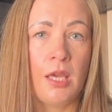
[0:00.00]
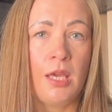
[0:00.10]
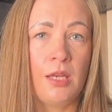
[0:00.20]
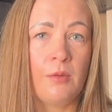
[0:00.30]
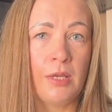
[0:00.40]

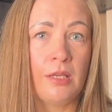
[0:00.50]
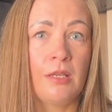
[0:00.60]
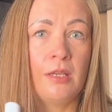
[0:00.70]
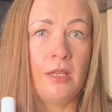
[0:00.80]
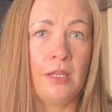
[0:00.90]
Anyway,
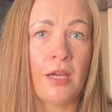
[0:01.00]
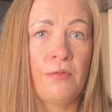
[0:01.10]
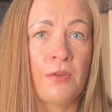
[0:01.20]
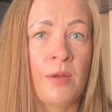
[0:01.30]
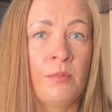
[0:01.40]

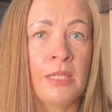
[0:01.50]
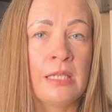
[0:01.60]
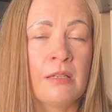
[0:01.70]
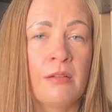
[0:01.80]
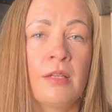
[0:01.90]
enough
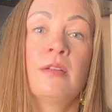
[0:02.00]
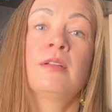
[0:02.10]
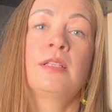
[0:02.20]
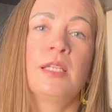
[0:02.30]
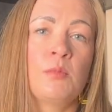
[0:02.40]
rambling.
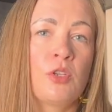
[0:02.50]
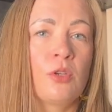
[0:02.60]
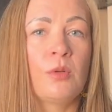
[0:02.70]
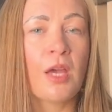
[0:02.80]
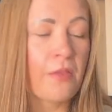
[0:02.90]
Let me show
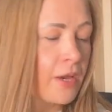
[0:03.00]
another